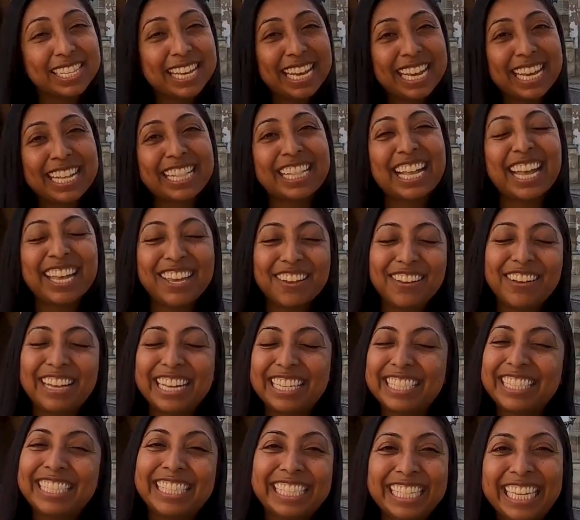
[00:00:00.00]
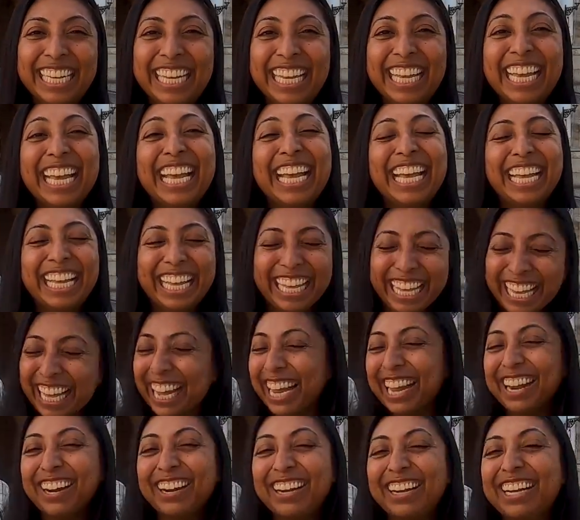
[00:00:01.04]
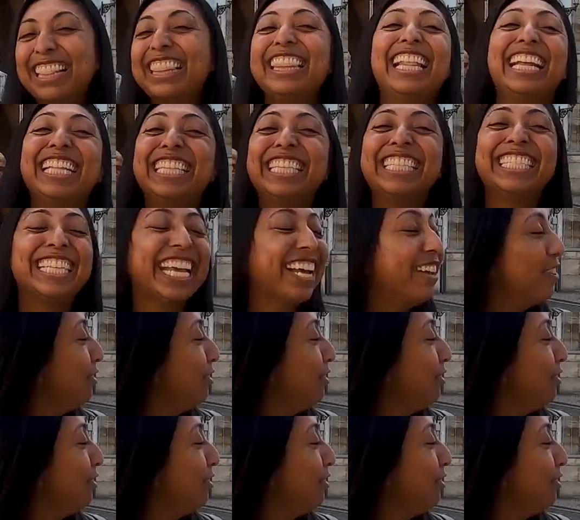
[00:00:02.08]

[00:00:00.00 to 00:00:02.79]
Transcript: thing that you can see here. Let's go.